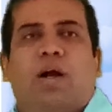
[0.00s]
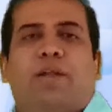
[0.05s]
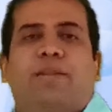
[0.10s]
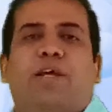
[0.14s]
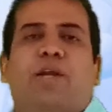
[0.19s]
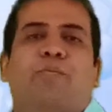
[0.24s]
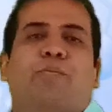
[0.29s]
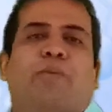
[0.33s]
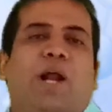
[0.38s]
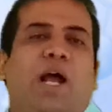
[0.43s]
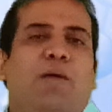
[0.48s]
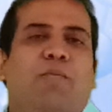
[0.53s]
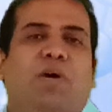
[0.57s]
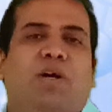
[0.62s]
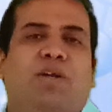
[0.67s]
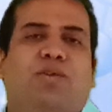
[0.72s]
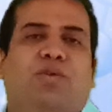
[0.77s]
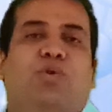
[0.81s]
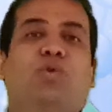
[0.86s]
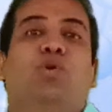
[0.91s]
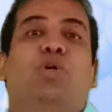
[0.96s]
Then
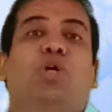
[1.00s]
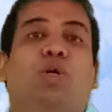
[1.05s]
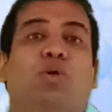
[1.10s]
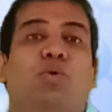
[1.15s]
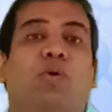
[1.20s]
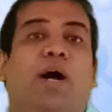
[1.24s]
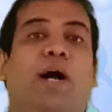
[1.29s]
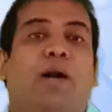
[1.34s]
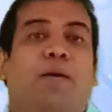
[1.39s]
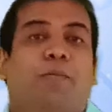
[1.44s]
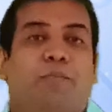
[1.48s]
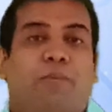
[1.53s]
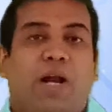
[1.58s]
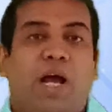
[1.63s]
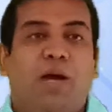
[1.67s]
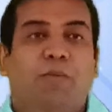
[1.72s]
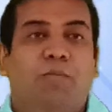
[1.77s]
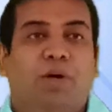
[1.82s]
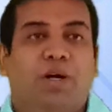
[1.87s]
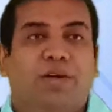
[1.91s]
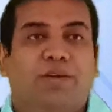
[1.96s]
primers, you need to add
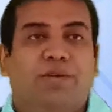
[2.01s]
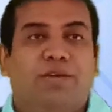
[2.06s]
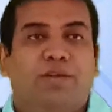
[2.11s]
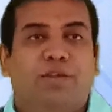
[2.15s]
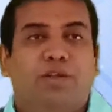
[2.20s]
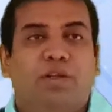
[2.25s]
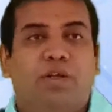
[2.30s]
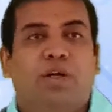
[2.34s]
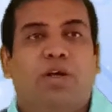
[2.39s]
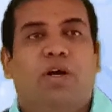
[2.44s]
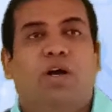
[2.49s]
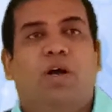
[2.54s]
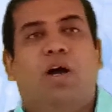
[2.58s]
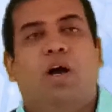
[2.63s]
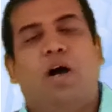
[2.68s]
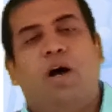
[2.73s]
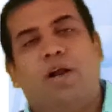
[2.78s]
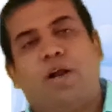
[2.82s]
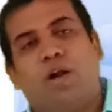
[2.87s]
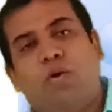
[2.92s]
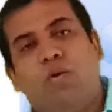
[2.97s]
primers
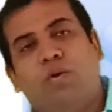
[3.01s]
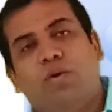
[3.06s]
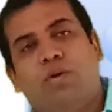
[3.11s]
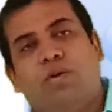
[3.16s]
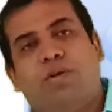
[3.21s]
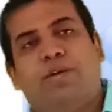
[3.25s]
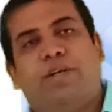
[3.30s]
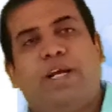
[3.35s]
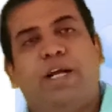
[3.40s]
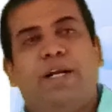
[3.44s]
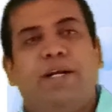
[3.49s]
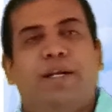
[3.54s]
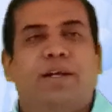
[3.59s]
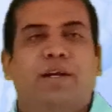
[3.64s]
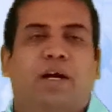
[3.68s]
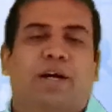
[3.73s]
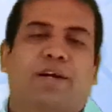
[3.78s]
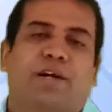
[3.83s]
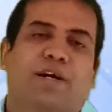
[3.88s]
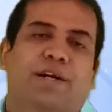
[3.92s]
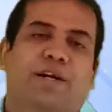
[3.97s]
around
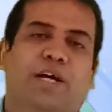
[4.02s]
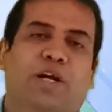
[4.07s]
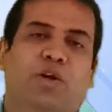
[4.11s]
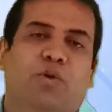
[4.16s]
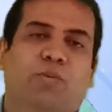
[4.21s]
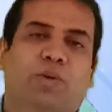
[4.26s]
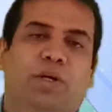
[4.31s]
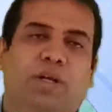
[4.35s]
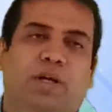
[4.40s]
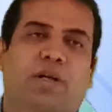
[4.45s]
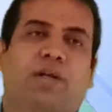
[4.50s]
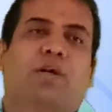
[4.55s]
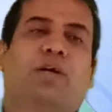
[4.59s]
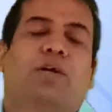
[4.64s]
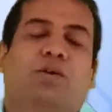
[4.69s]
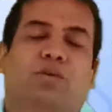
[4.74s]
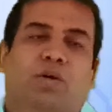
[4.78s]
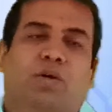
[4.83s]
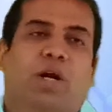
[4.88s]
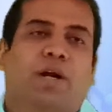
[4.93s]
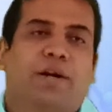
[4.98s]
100 nanometer,
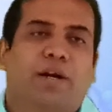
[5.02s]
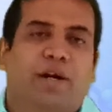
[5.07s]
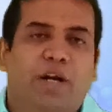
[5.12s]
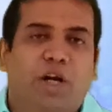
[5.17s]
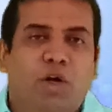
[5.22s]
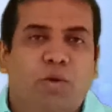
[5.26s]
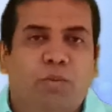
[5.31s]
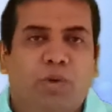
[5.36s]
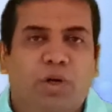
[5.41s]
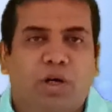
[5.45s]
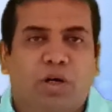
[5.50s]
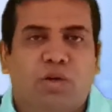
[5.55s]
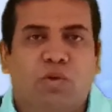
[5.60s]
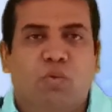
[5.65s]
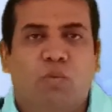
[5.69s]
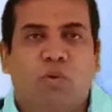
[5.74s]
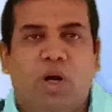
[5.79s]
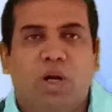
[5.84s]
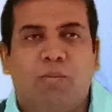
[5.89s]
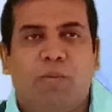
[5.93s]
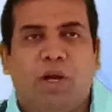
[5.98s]
100 nanometer to
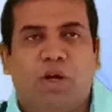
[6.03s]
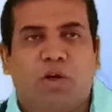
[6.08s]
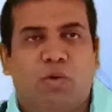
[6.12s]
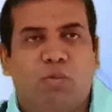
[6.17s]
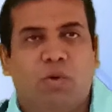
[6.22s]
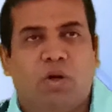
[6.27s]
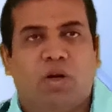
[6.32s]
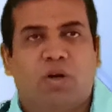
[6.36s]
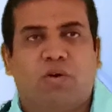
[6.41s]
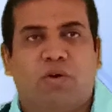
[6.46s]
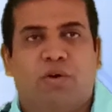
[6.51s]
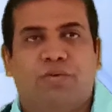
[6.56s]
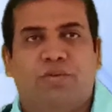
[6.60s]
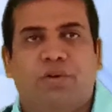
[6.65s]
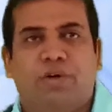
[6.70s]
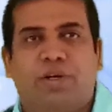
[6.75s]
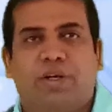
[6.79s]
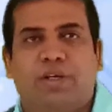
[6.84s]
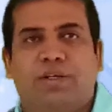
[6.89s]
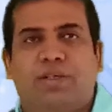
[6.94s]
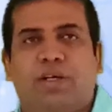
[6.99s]
1 micromolar
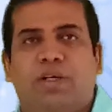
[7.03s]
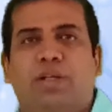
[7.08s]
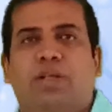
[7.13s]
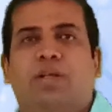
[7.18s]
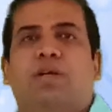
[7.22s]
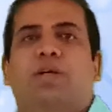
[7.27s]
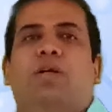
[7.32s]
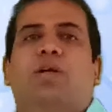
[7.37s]
concentration,